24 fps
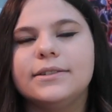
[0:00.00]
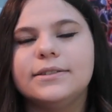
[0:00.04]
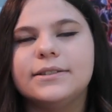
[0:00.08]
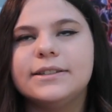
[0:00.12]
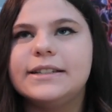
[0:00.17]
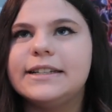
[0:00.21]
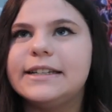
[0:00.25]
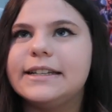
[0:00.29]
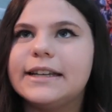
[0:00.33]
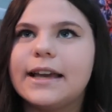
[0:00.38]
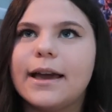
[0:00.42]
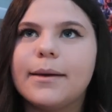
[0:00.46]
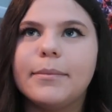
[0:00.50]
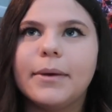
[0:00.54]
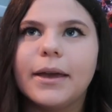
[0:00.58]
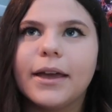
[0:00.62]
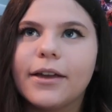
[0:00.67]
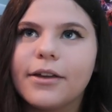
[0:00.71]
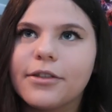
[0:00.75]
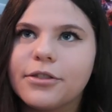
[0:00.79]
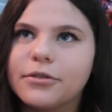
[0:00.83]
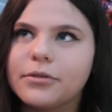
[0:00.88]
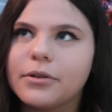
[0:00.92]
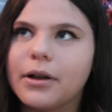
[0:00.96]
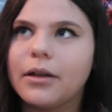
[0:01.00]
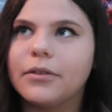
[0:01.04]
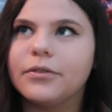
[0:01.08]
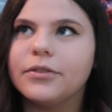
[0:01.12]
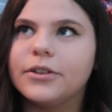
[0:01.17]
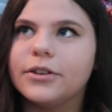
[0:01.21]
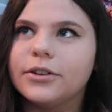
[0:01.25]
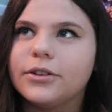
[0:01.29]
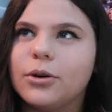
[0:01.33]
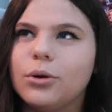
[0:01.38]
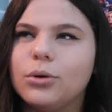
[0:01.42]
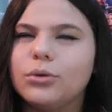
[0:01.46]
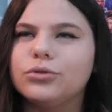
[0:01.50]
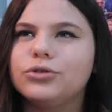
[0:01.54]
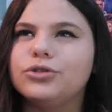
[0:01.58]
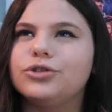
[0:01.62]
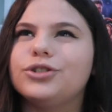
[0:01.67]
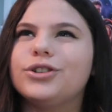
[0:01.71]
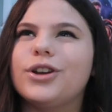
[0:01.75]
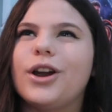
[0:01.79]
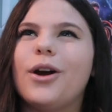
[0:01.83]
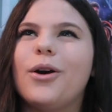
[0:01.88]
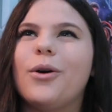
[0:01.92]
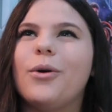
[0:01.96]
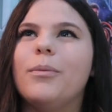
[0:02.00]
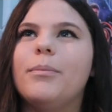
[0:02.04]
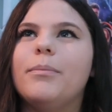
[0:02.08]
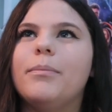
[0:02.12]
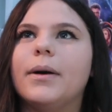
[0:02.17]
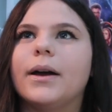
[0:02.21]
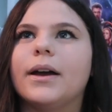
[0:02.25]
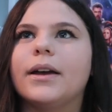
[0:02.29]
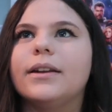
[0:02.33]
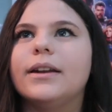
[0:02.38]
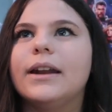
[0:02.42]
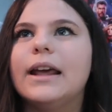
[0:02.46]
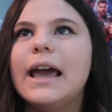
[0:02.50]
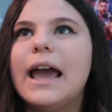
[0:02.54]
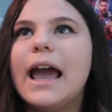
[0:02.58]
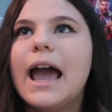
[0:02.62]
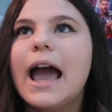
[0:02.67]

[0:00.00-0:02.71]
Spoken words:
DMing throughout the whole show, but